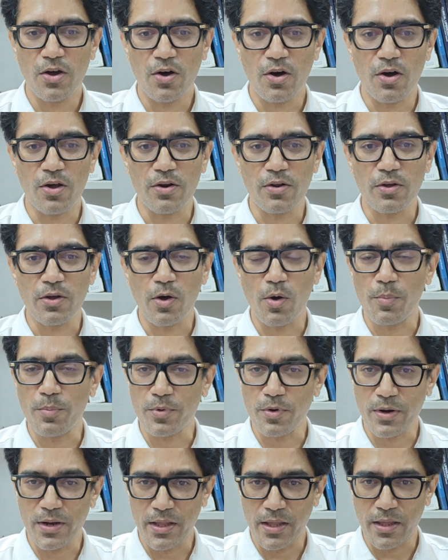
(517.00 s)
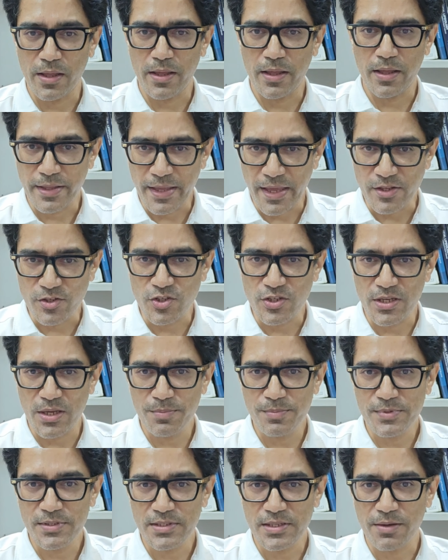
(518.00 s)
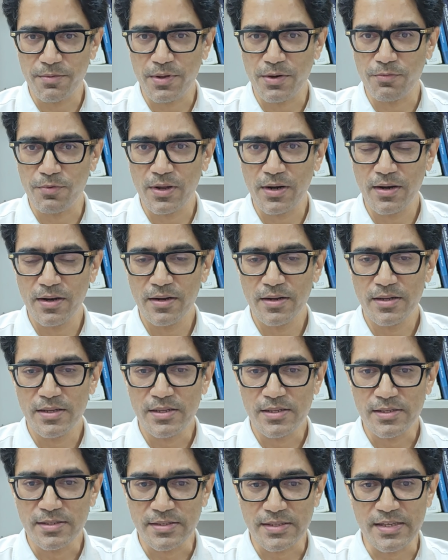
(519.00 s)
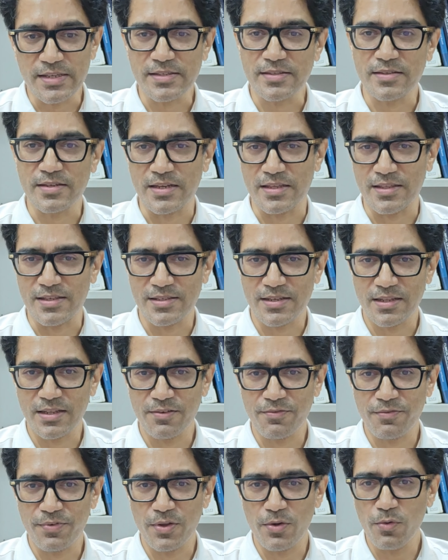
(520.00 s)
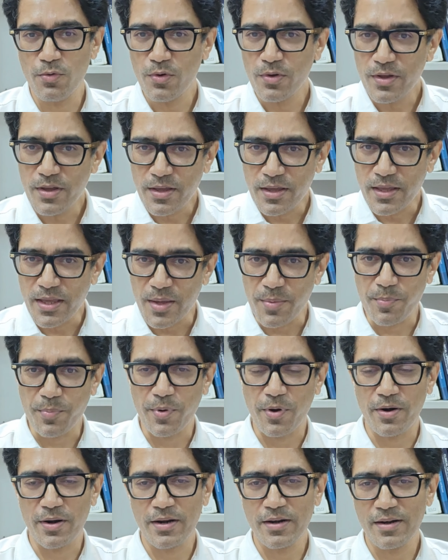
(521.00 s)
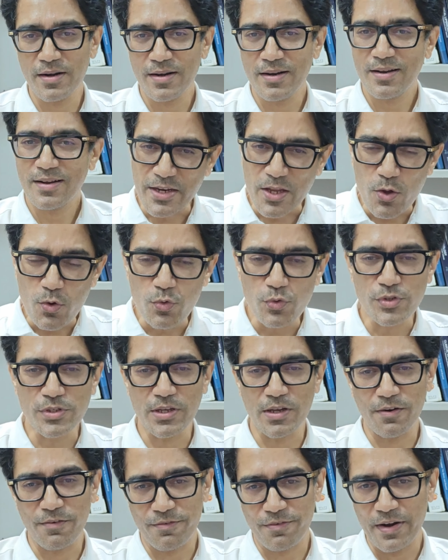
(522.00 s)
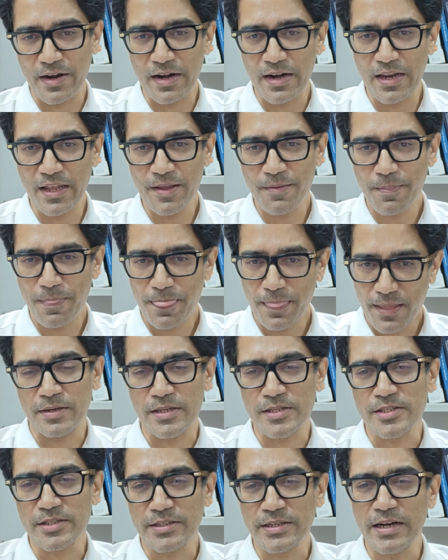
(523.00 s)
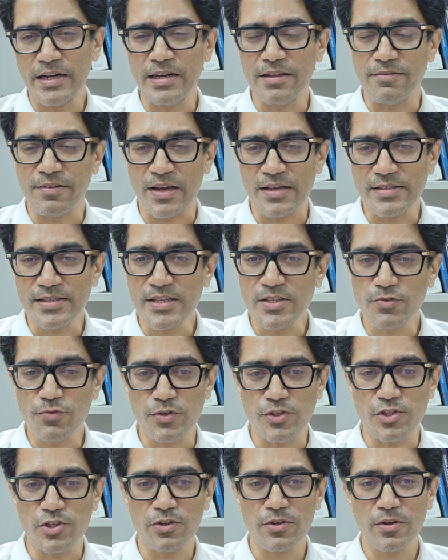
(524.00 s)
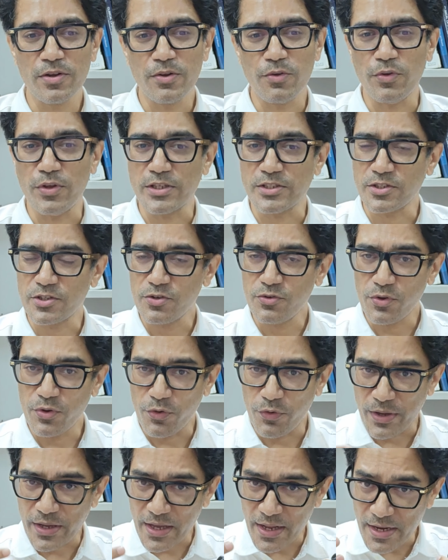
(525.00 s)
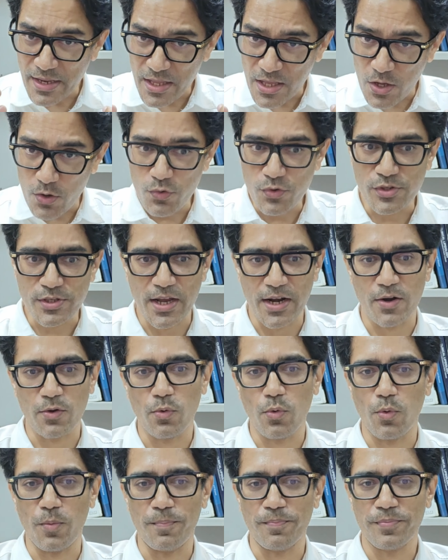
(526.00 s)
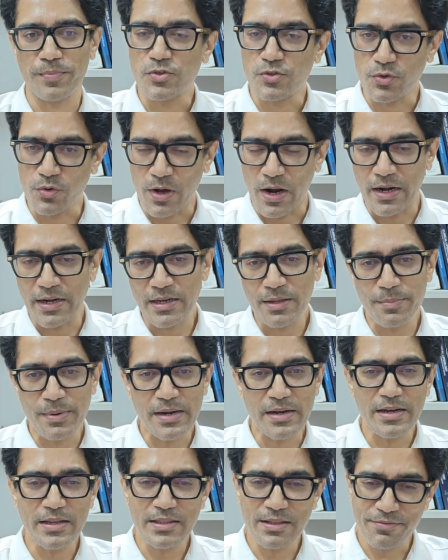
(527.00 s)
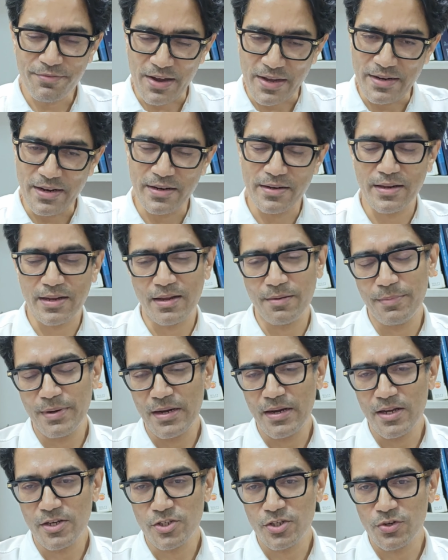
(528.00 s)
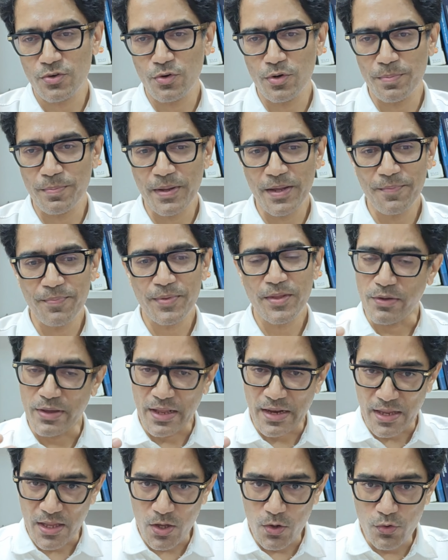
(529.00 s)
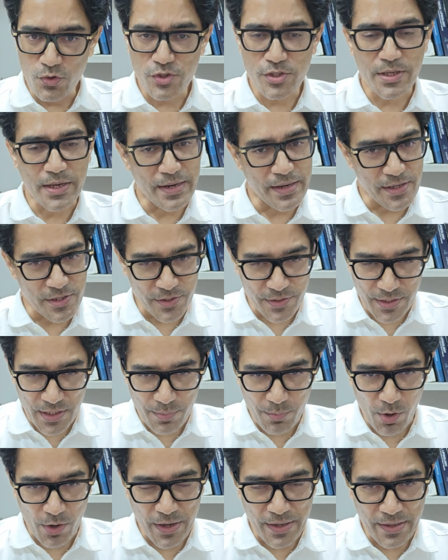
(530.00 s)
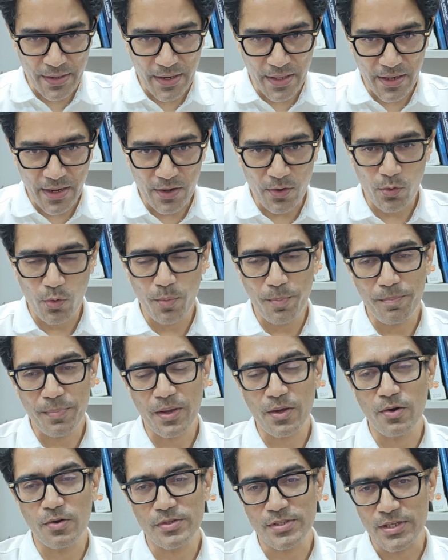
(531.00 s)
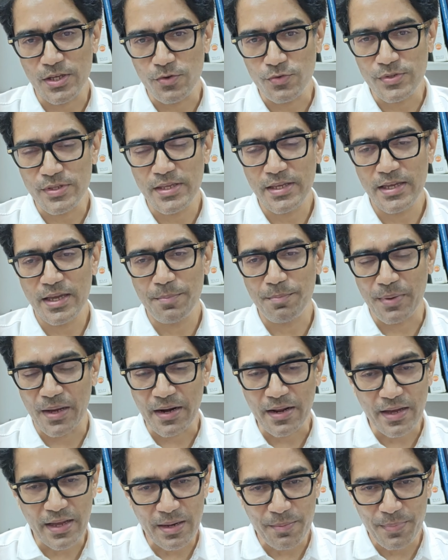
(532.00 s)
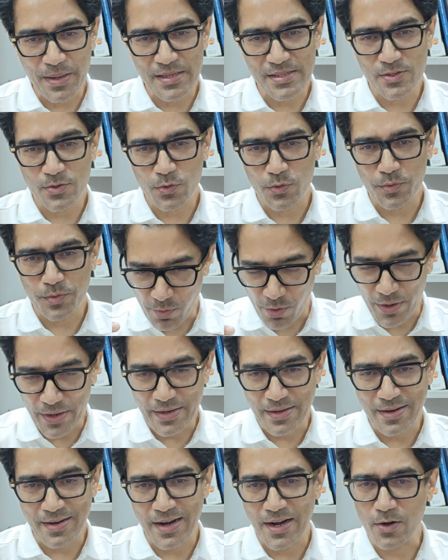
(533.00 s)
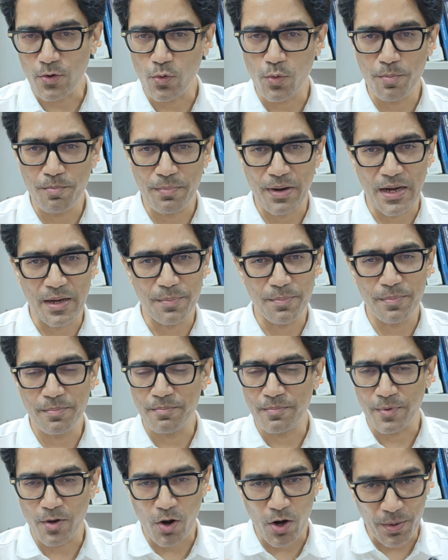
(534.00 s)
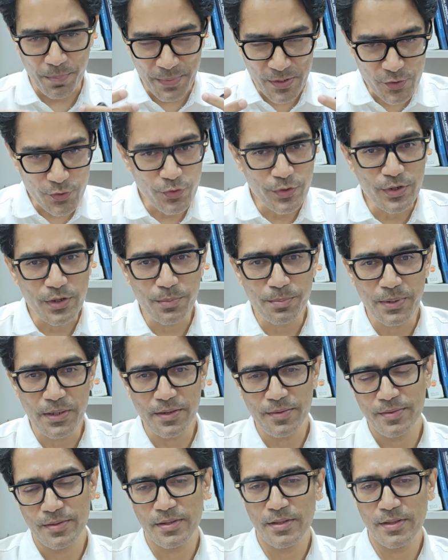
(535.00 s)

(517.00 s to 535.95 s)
or Omron HEM 7163. These are the few important user-friendly digital devices which we can use at home. So ultimately the final recommendation would be you can use a digital monitoring at home, because using a Mercury based monitor at home might not be suitable,